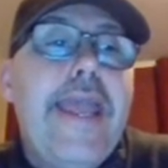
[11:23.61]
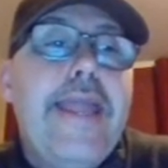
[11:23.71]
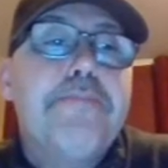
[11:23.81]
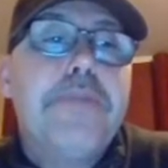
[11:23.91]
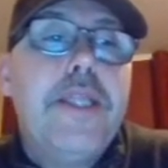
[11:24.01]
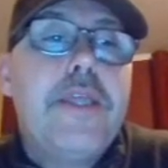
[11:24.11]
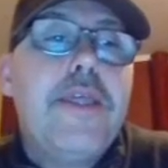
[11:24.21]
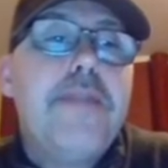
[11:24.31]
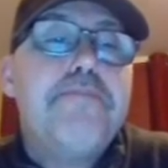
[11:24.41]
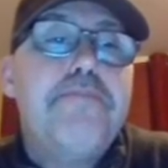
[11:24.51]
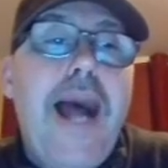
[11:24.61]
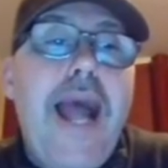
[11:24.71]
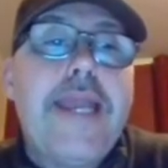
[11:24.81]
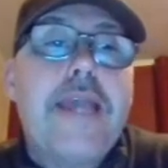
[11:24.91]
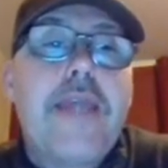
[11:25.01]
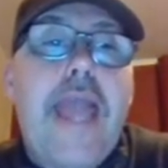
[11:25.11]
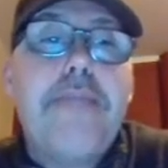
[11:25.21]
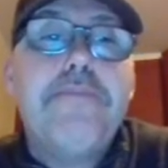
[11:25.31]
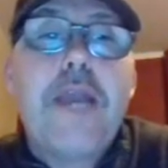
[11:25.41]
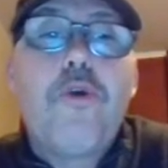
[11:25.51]
implicit bias
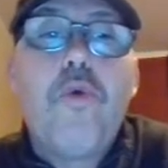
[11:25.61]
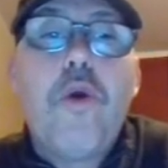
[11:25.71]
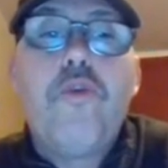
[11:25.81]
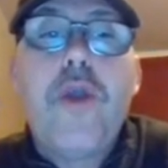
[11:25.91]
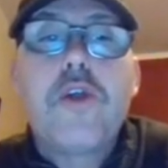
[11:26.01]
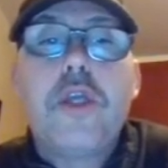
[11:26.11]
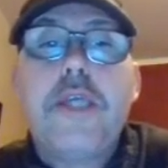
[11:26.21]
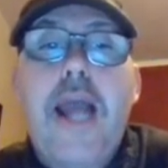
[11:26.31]
and microaggression,